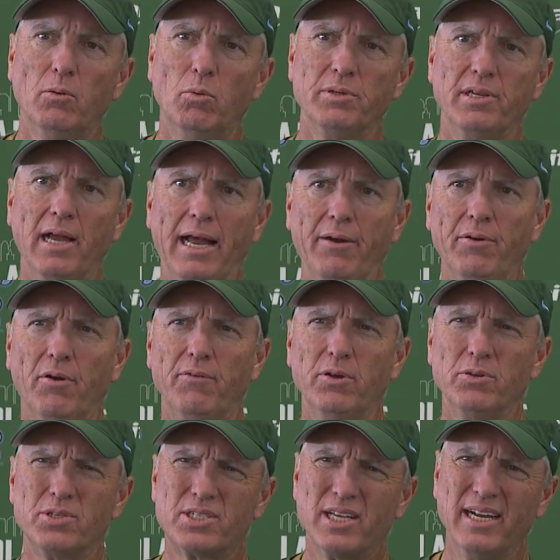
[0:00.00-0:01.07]
was it, I don't know if it
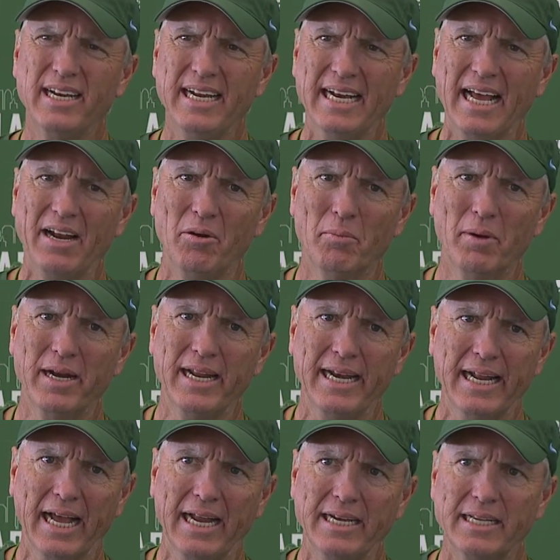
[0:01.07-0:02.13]
was Sunday night or Monday
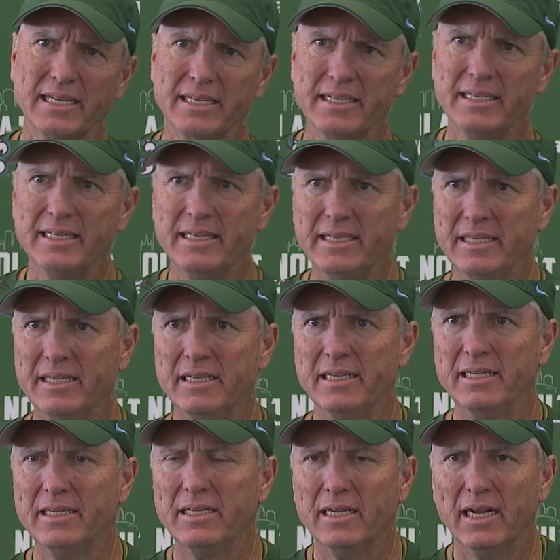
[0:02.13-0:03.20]

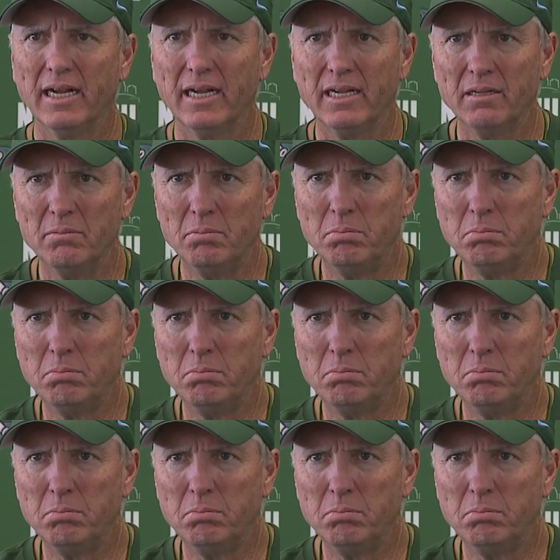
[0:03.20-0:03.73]
night. Uh,